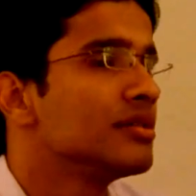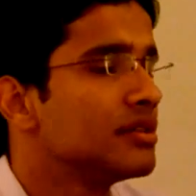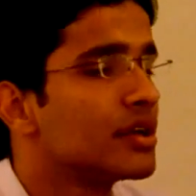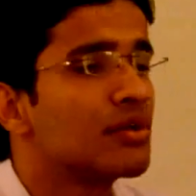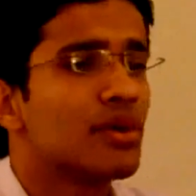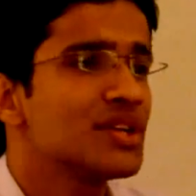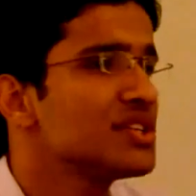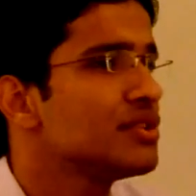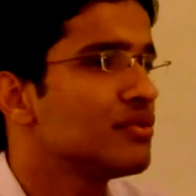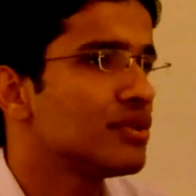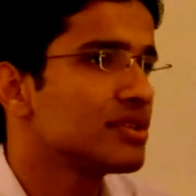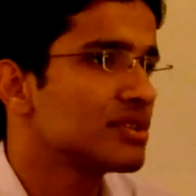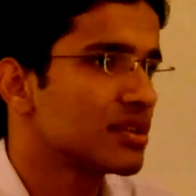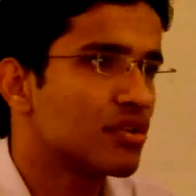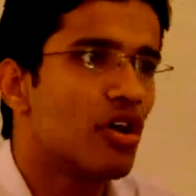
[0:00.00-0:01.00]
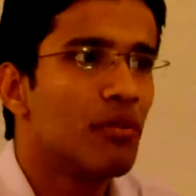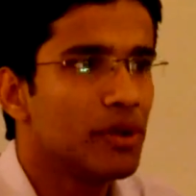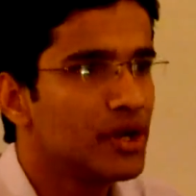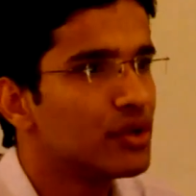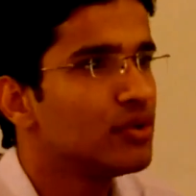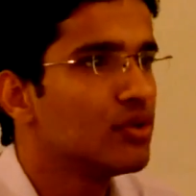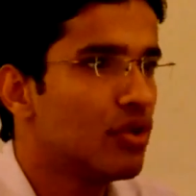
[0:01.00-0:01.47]
The question was
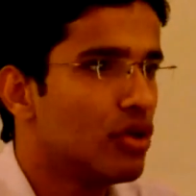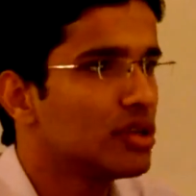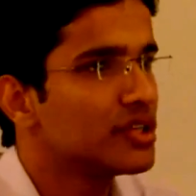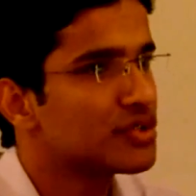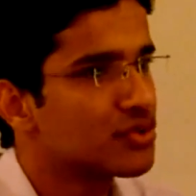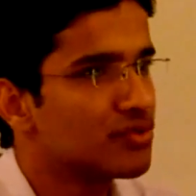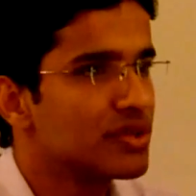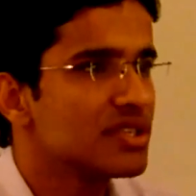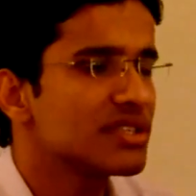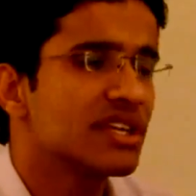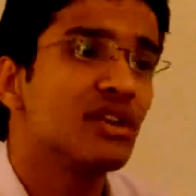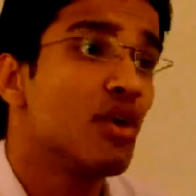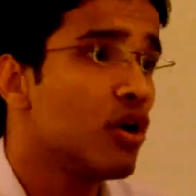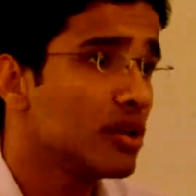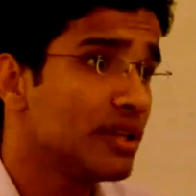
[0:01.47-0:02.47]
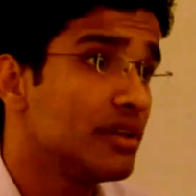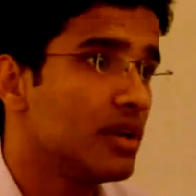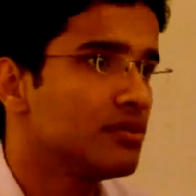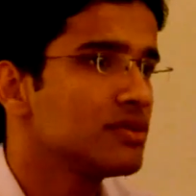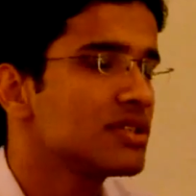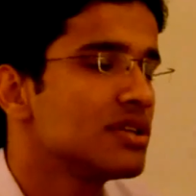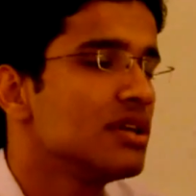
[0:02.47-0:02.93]
common to all the students in all the
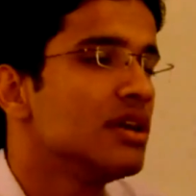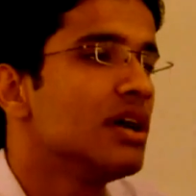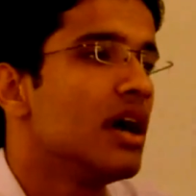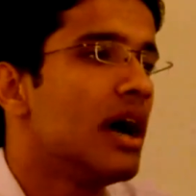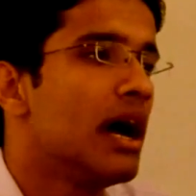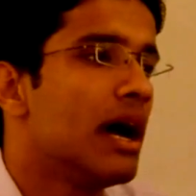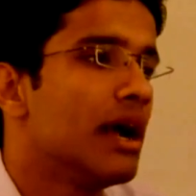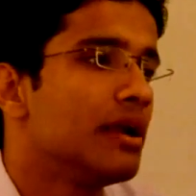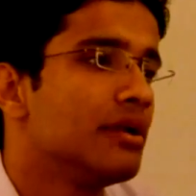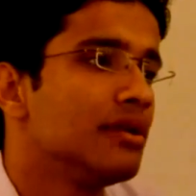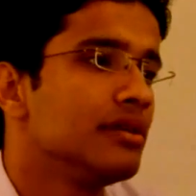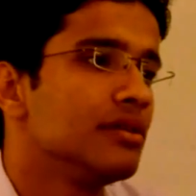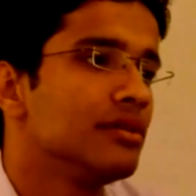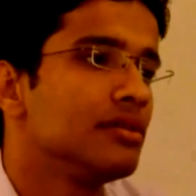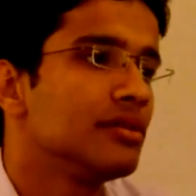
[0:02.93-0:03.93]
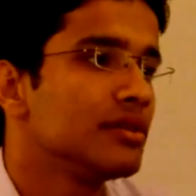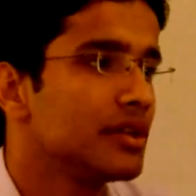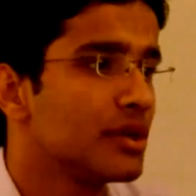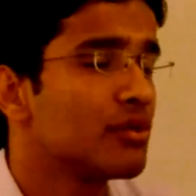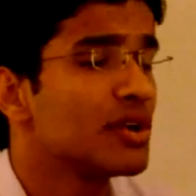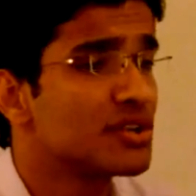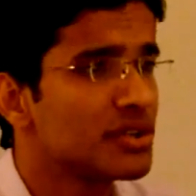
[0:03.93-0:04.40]
rounds, and
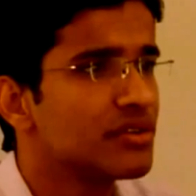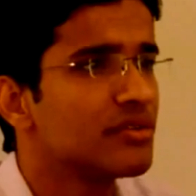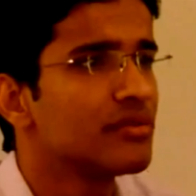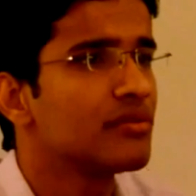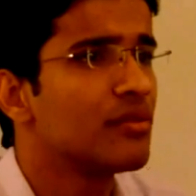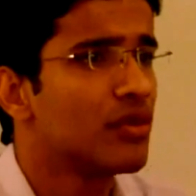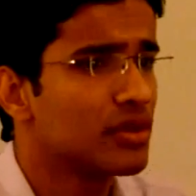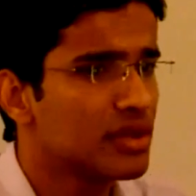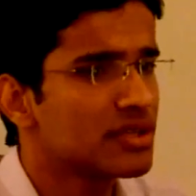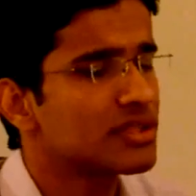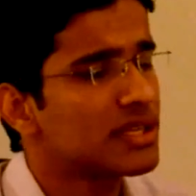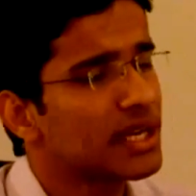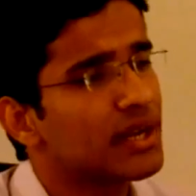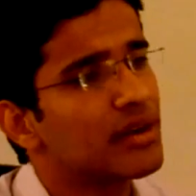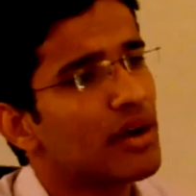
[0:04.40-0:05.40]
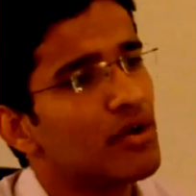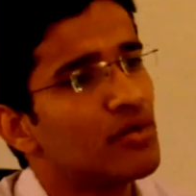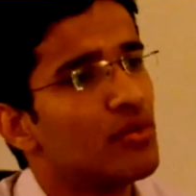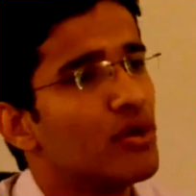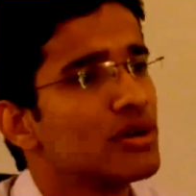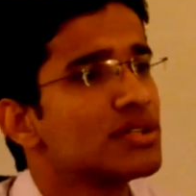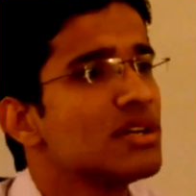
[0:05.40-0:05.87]
the question for this second
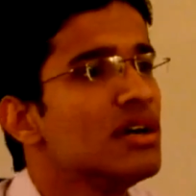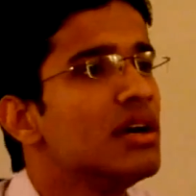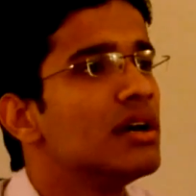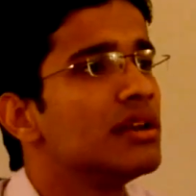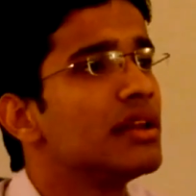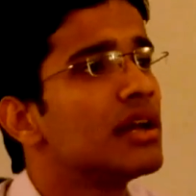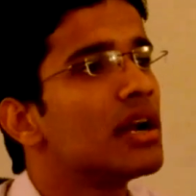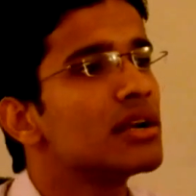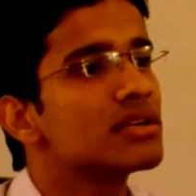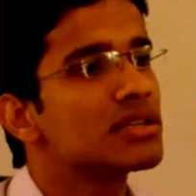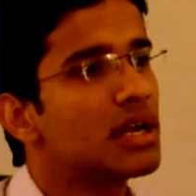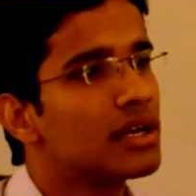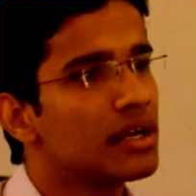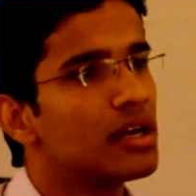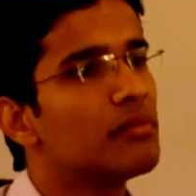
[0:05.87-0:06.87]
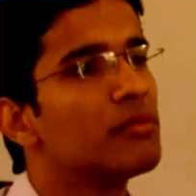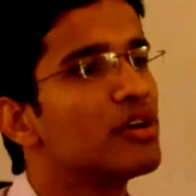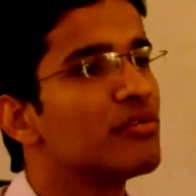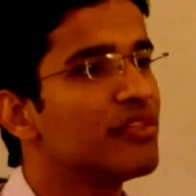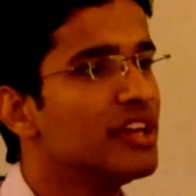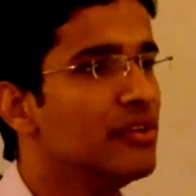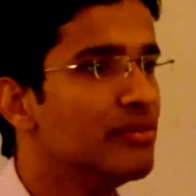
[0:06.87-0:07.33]
round was, there are certain
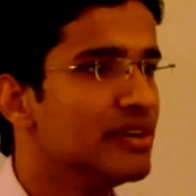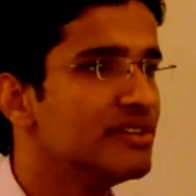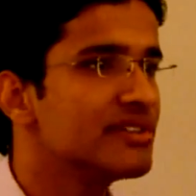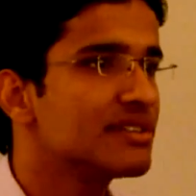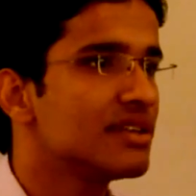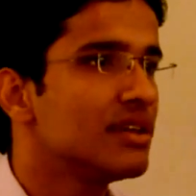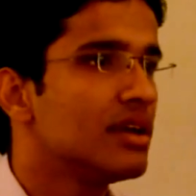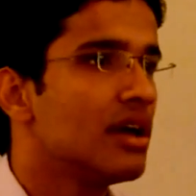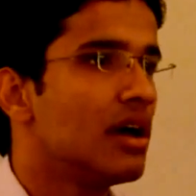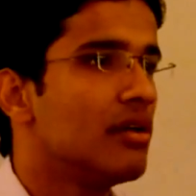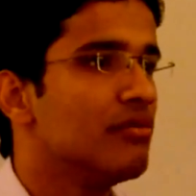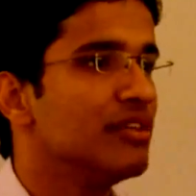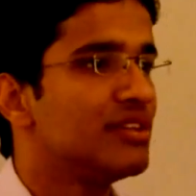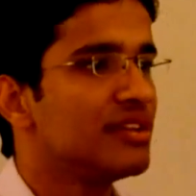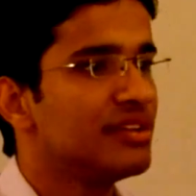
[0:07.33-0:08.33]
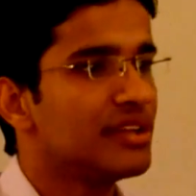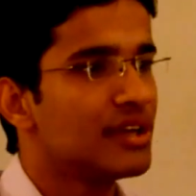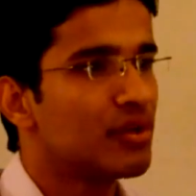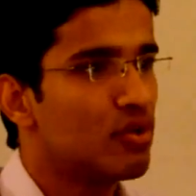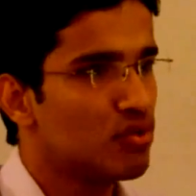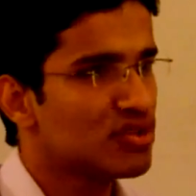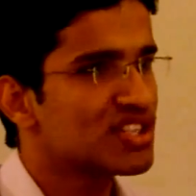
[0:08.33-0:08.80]
number of events with
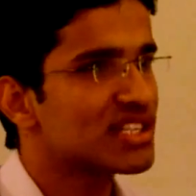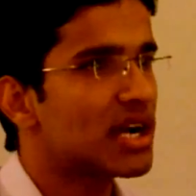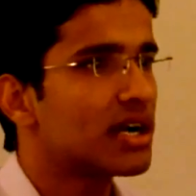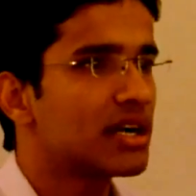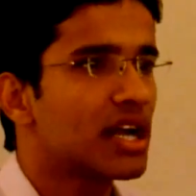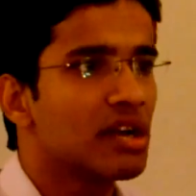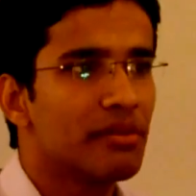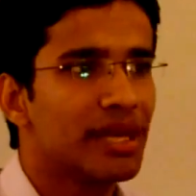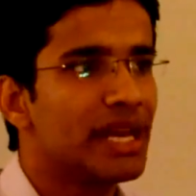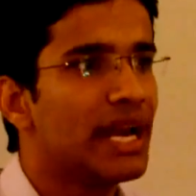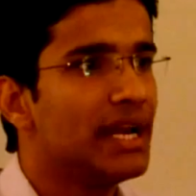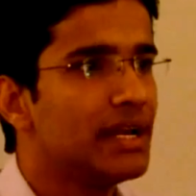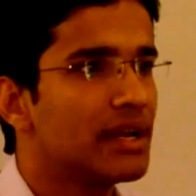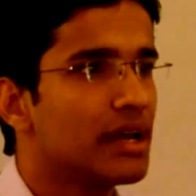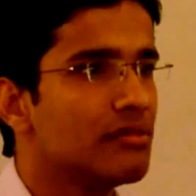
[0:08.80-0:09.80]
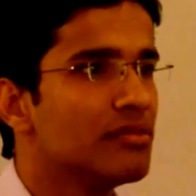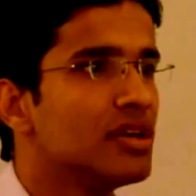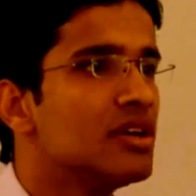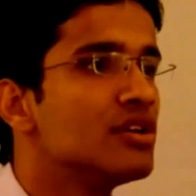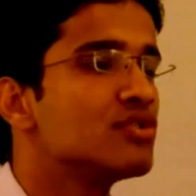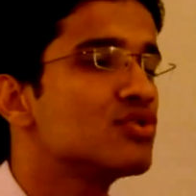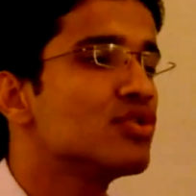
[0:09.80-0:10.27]
their own start time and end time.
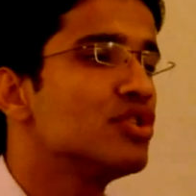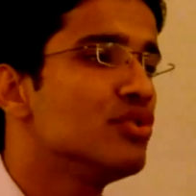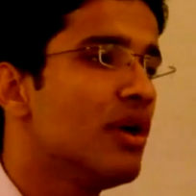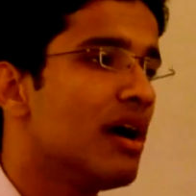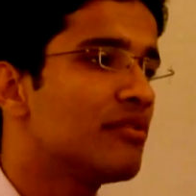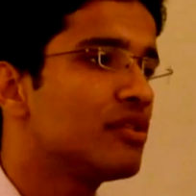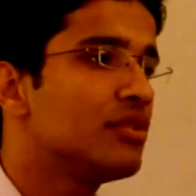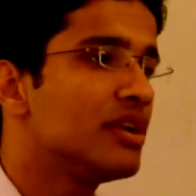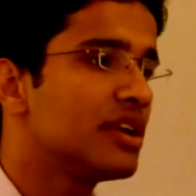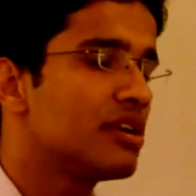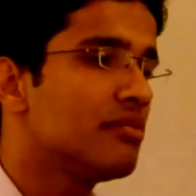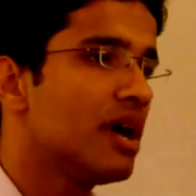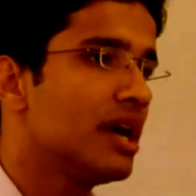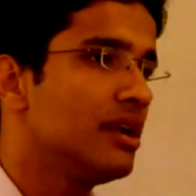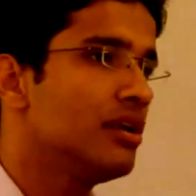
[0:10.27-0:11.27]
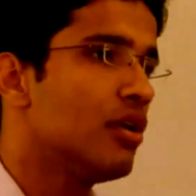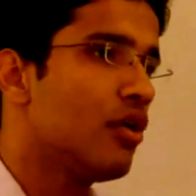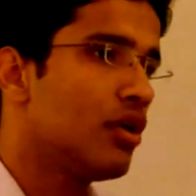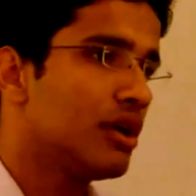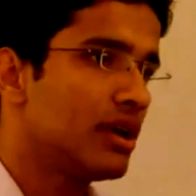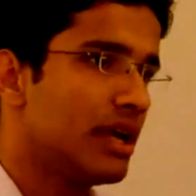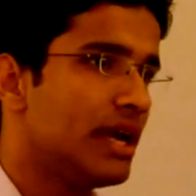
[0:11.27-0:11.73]
So you have to determine
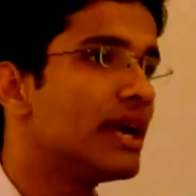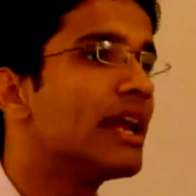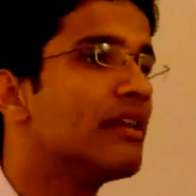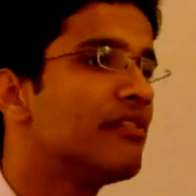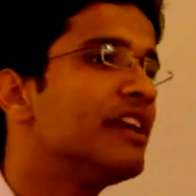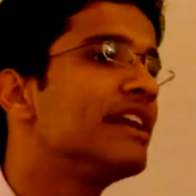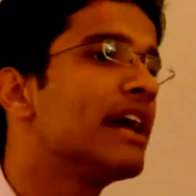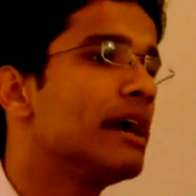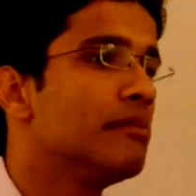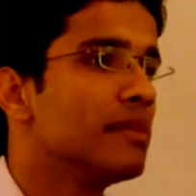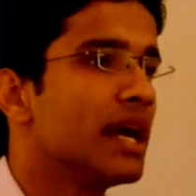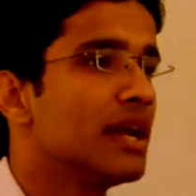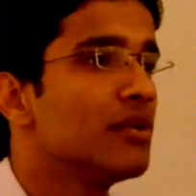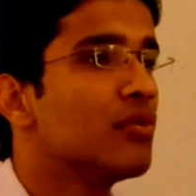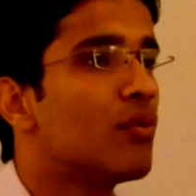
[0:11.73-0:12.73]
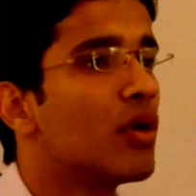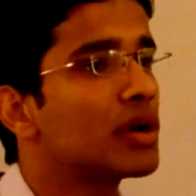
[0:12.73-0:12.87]
on a given timeline